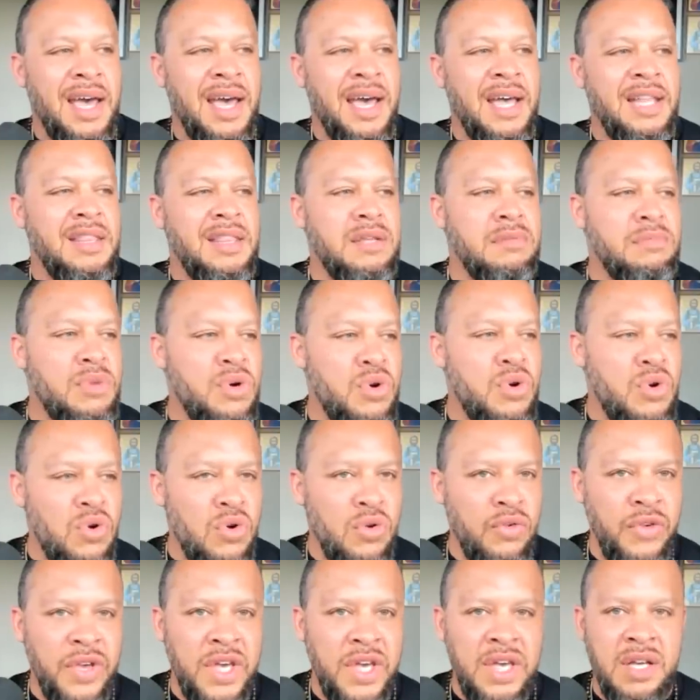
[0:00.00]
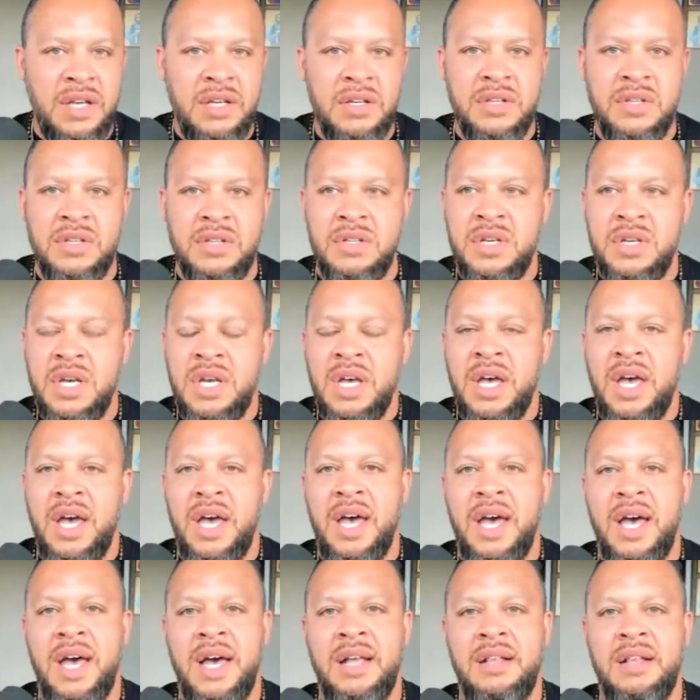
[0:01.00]
and the movies
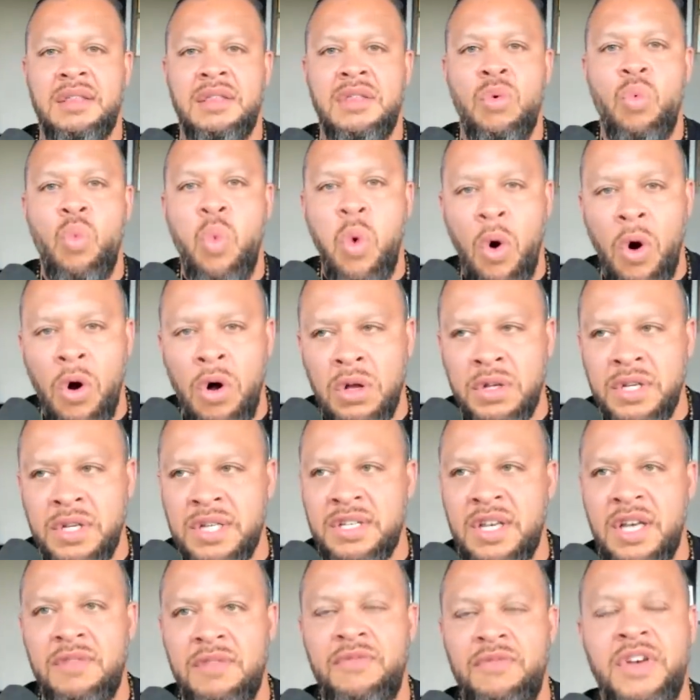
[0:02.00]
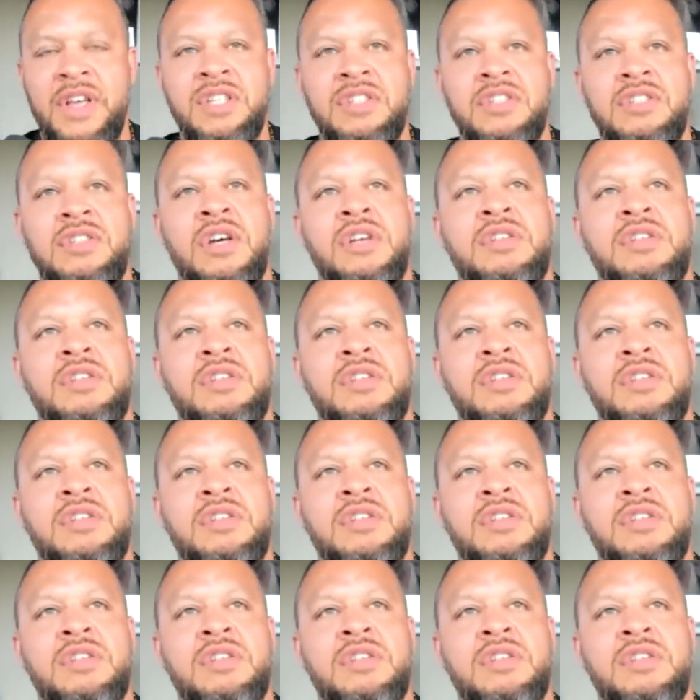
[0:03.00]
and the world has convinced